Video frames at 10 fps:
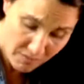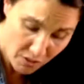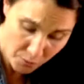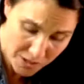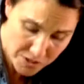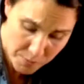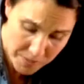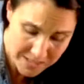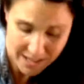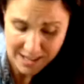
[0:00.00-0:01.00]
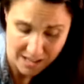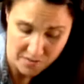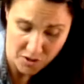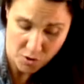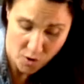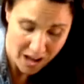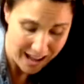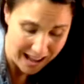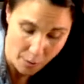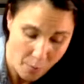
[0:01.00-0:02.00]
The recipes I give you,
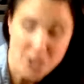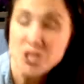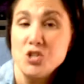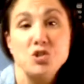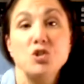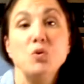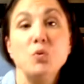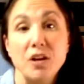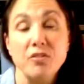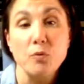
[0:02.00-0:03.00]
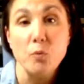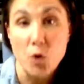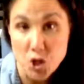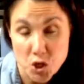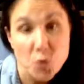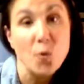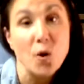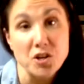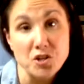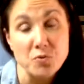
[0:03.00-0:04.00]
I want you to do with what you
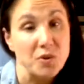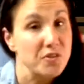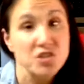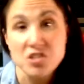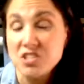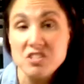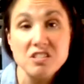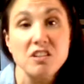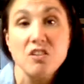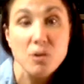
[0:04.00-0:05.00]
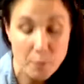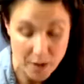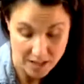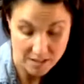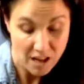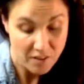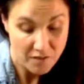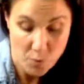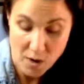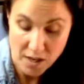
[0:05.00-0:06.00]
want to do with. Just consider it a base.
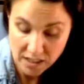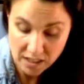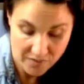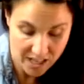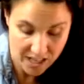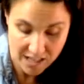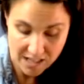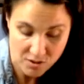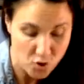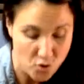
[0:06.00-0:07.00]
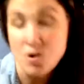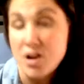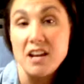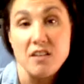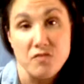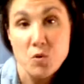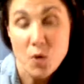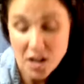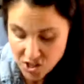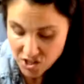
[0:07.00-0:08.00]
You want to leave it as is? Great. If you
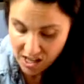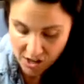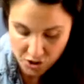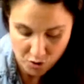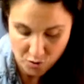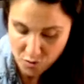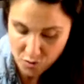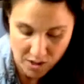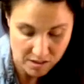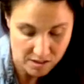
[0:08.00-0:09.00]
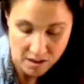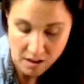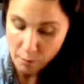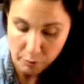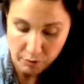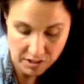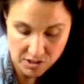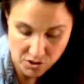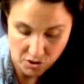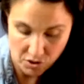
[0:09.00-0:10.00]
want to just add your own twist,
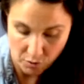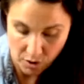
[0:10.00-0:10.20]
please do.